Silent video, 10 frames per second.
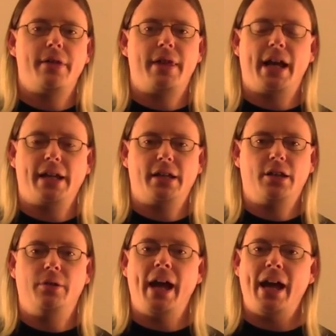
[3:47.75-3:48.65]
that
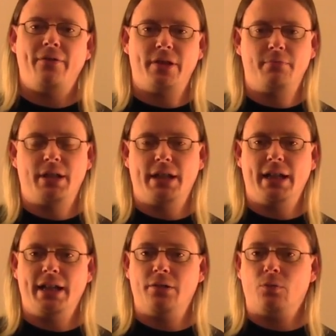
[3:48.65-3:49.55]
you haven't been
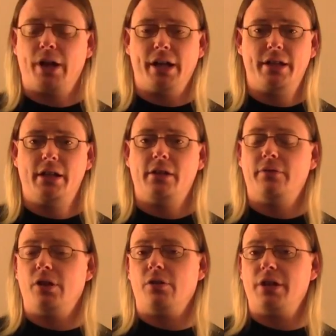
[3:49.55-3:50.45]
getting rid
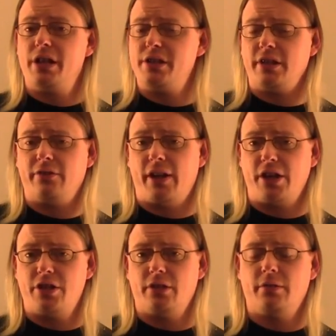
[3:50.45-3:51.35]
of your yeast
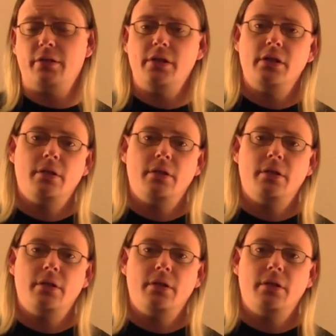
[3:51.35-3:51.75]
infection.